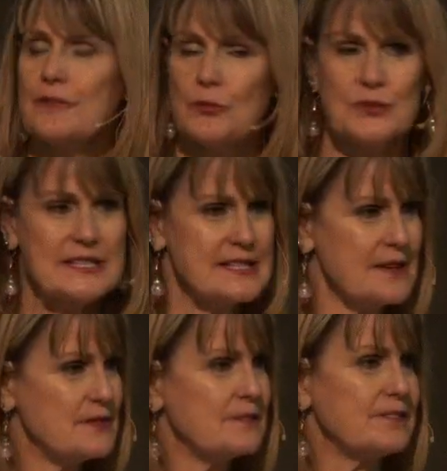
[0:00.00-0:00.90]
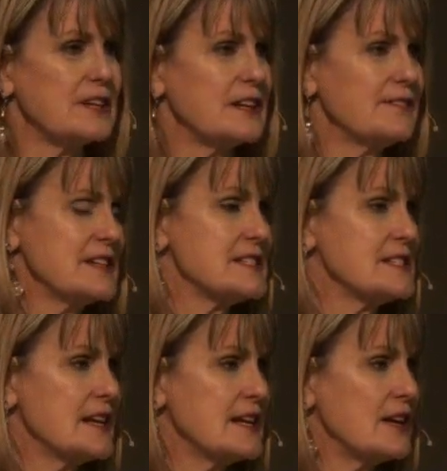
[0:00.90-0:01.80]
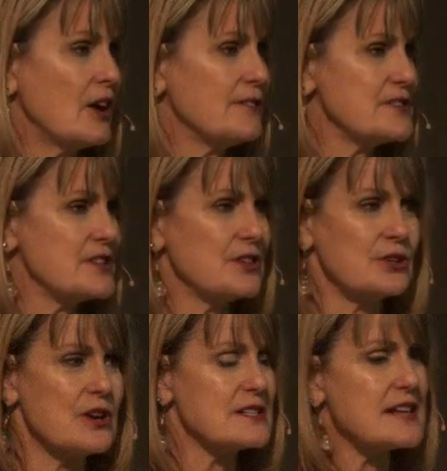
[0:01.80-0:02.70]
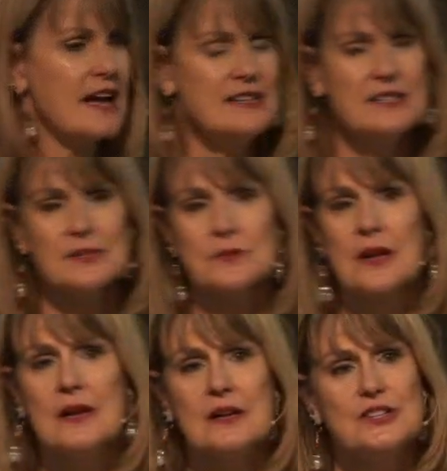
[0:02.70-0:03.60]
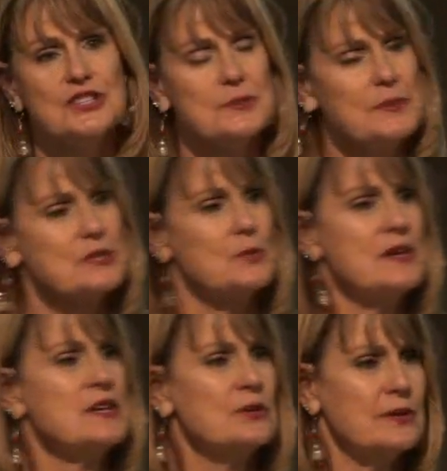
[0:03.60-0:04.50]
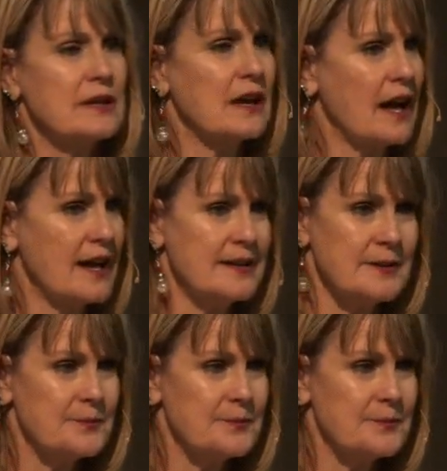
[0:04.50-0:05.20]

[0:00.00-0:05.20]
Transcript: received the forgiveness that he offers on the cross i just just between you and god